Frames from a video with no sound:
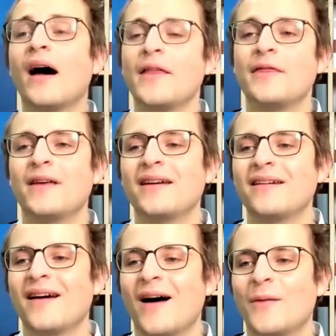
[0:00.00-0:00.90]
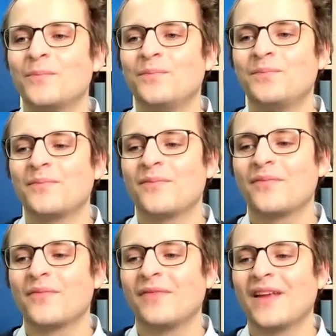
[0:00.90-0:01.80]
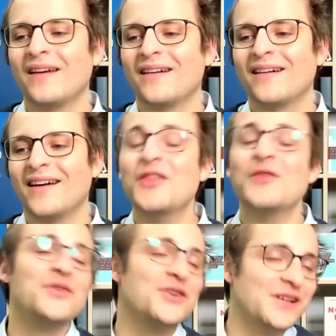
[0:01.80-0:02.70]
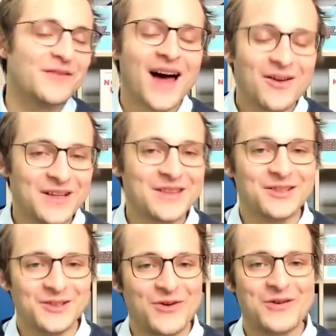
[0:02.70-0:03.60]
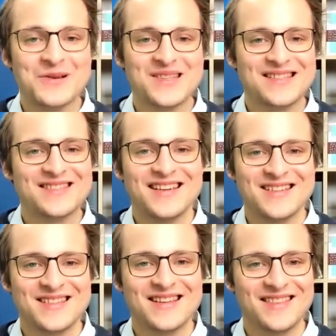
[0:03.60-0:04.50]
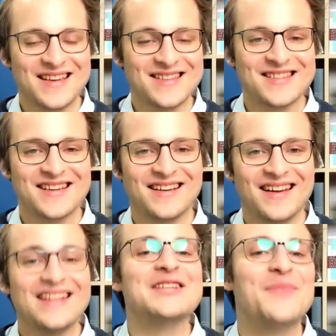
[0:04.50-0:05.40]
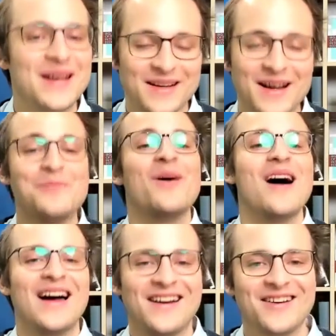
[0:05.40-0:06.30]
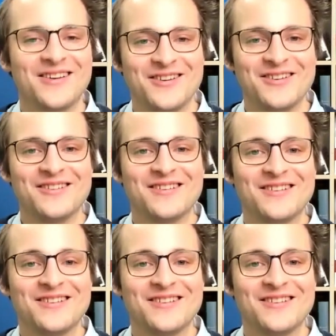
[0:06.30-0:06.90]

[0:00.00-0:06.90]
I think the beauty of having the laws is that there's an independent umpire who